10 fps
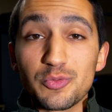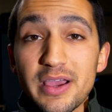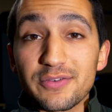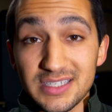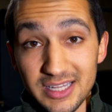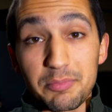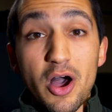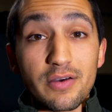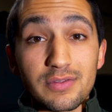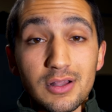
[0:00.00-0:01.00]
you might slip
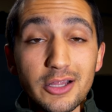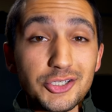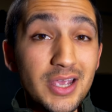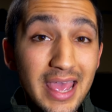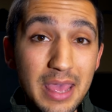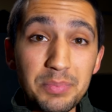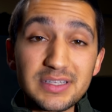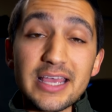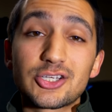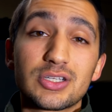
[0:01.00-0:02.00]
off the clutch and
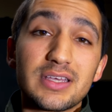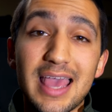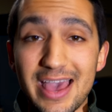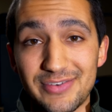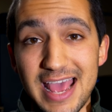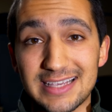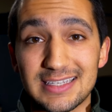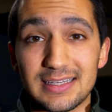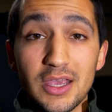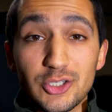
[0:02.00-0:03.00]
potentially have an
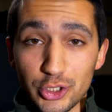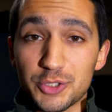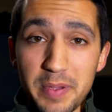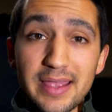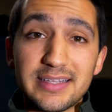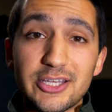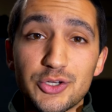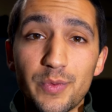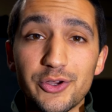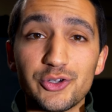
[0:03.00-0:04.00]
accident. So just pay
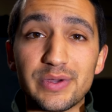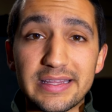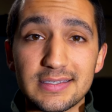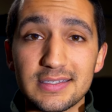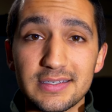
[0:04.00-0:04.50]
attention when you're doing this.